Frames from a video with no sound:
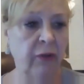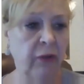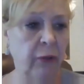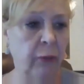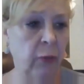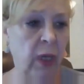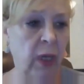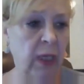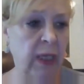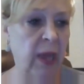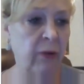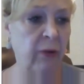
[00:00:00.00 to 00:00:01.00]
to
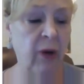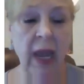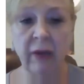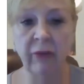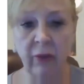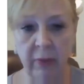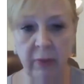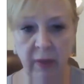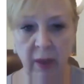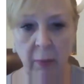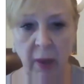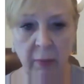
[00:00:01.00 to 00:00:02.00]
counteract something
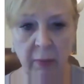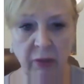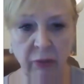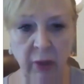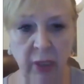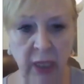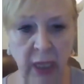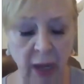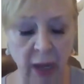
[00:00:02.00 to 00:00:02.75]
that might be trending